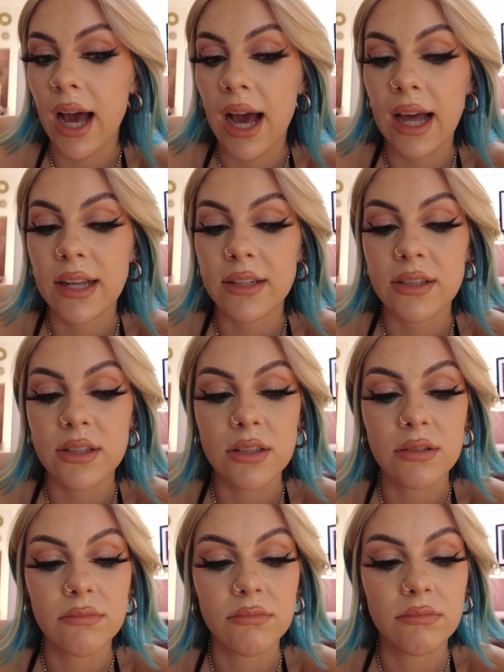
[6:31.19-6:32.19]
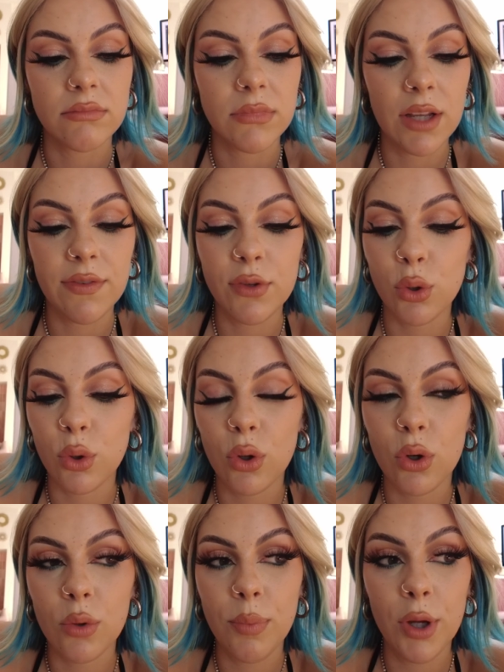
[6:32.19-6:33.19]
And if
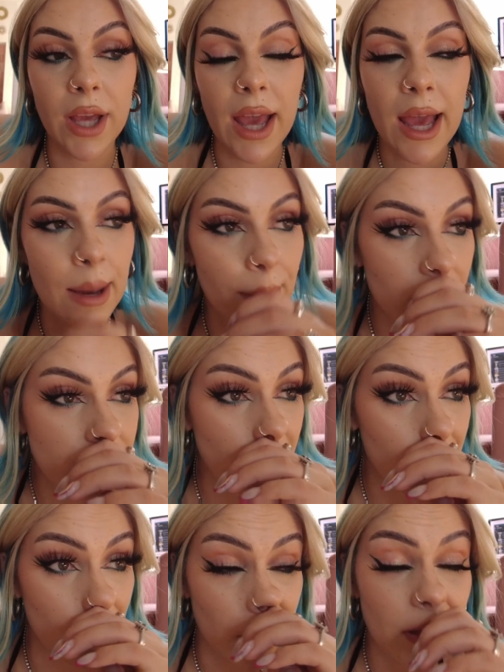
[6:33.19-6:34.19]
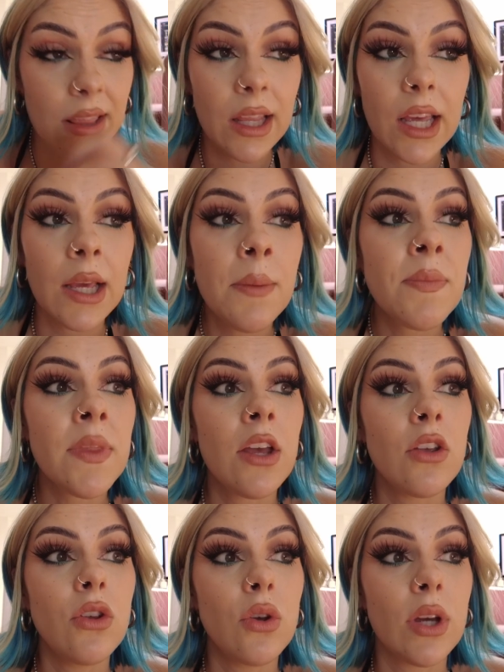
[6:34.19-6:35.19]
you're putting a hair mask in or anything,
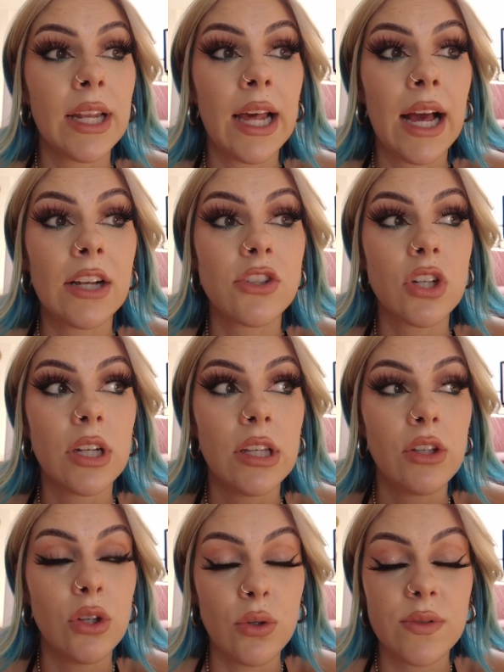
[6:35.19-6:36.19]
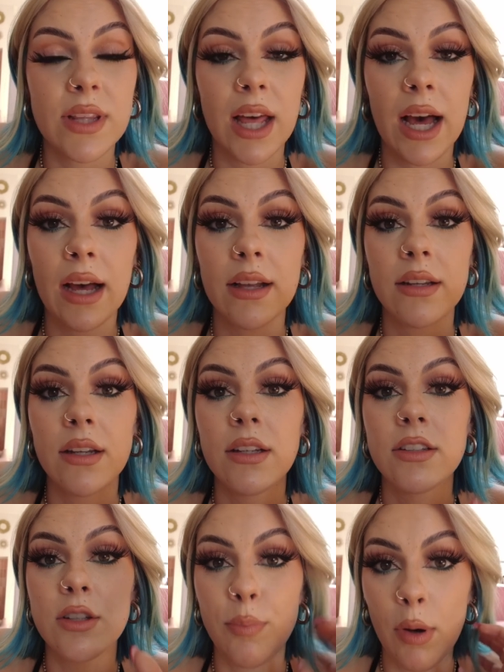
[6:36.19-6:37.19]
you can actually use that
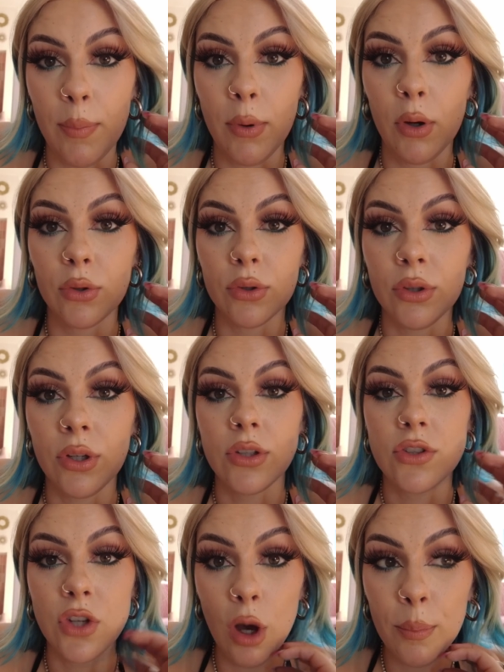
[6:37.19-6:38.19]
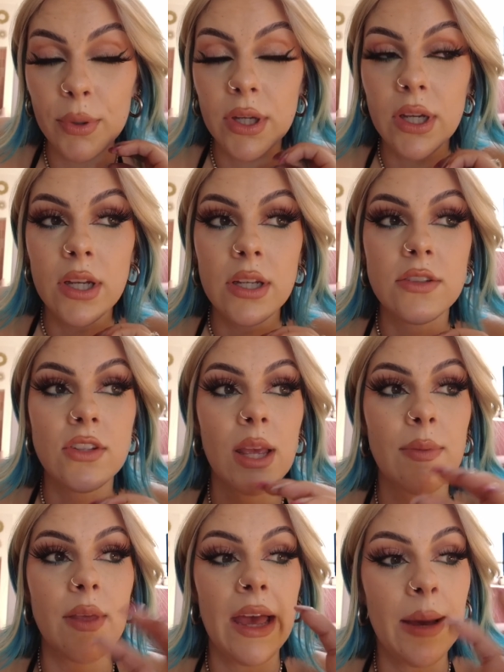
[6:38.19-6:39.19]
to pop on top to
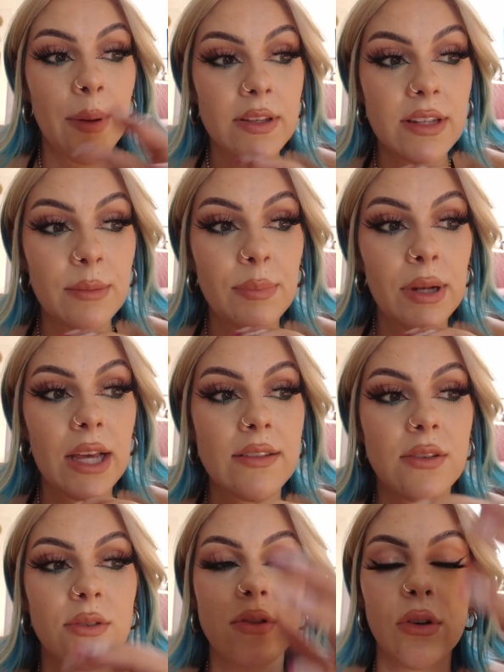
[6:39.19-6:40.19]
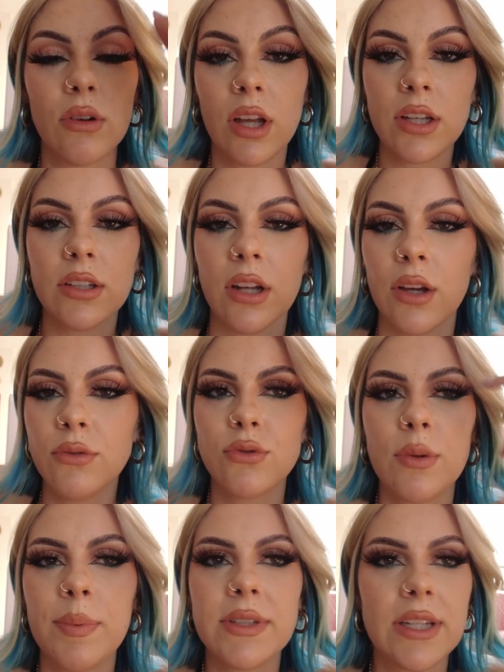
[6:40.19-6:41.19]
keep the hair mask in place, so it's not like, you know,
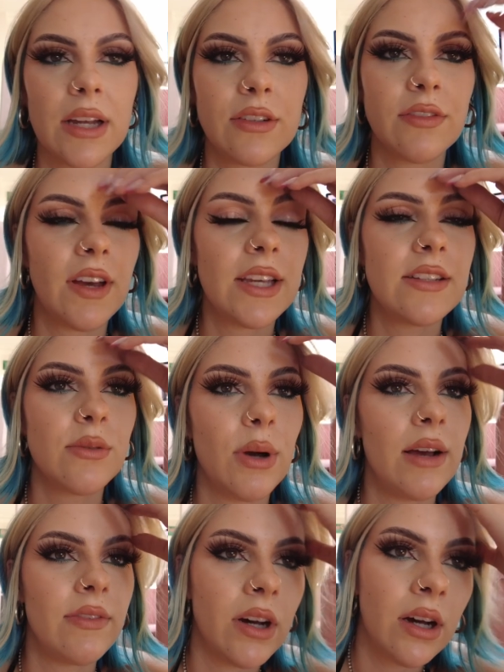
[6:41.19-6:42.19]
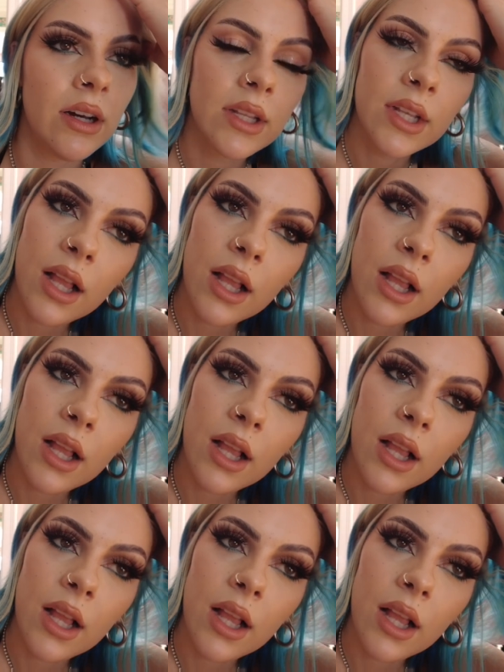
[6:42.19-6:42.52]
dripping down your face or whatever.